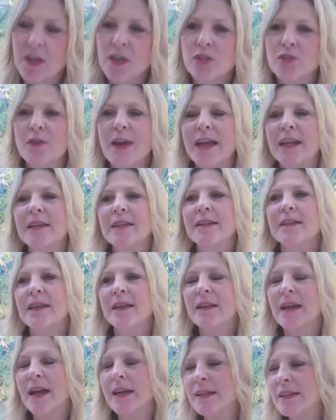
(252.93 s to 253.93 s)
So
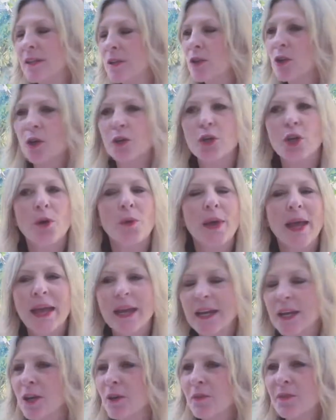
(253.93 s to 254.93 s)
I did not know
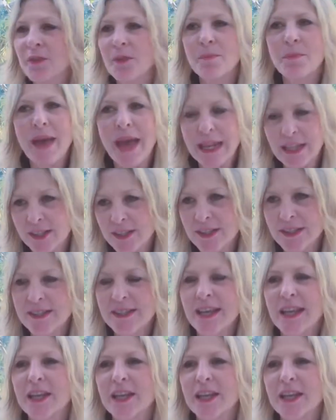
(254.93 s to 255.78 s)
any of the manners,